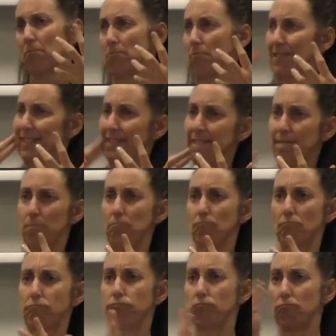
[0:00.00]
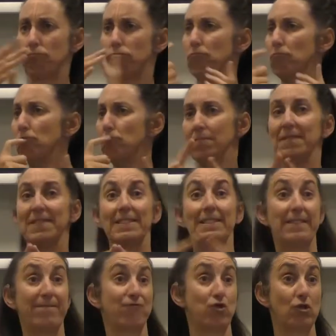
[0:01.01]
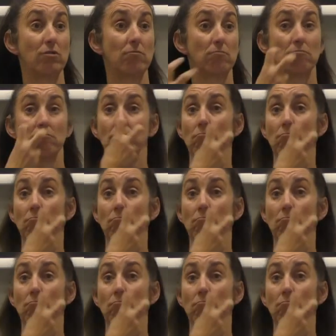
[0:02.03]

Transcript: a number of other examples where the